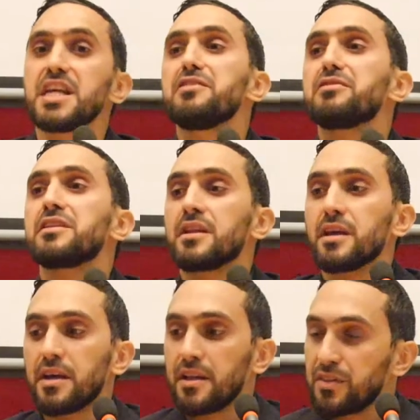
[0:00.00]
even
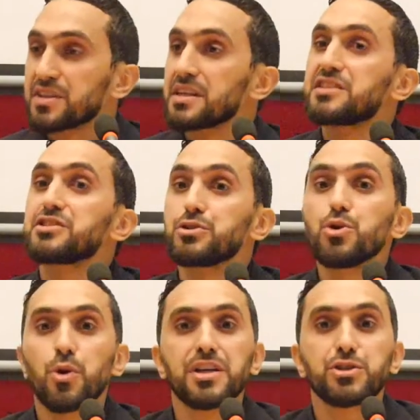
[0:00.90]
it's a
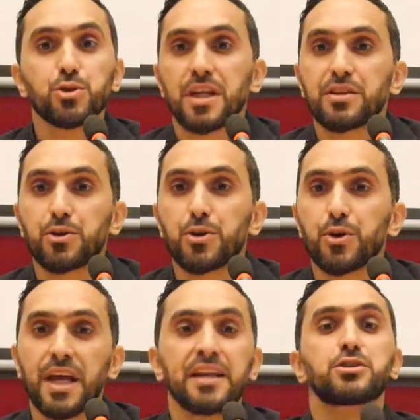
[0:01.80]
new issue that
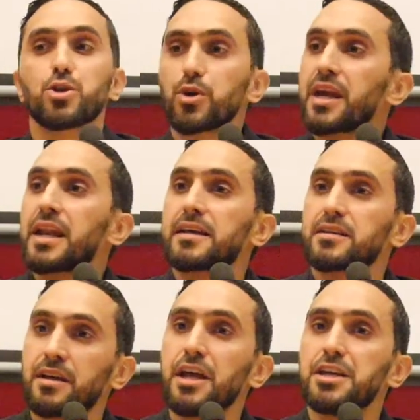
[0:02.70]
occurred, and it's looking like
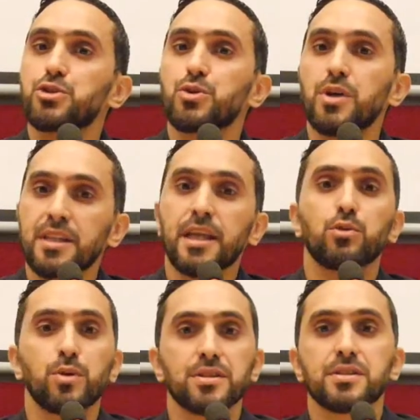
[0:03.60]
an issue that
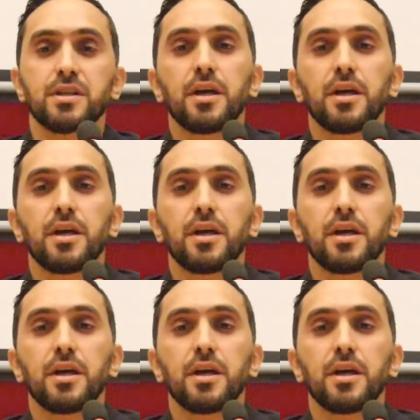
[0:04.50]
was